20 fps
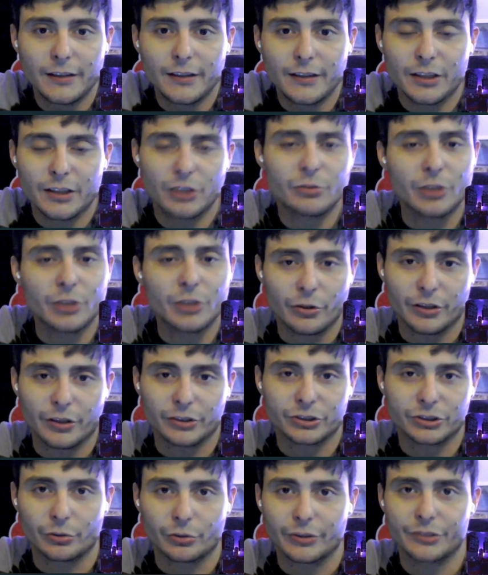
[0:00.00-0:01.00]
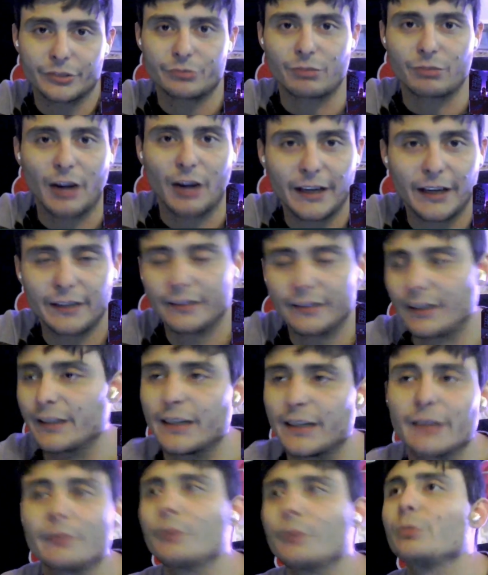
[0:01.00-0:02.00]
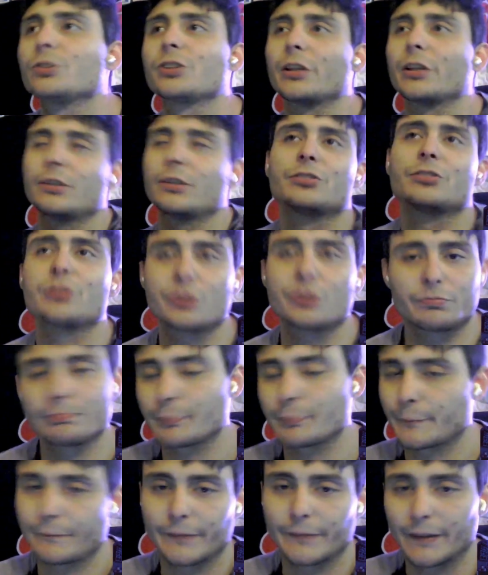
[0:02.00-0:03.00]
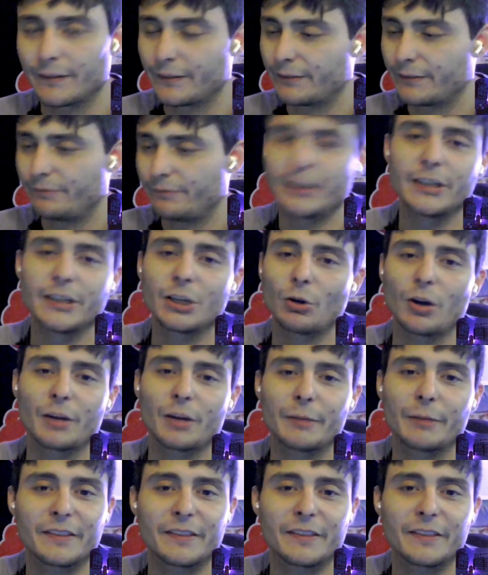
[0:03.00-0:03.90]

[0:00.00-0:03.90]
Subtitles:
You know their stories, right? Like, that was, it's, we can go on about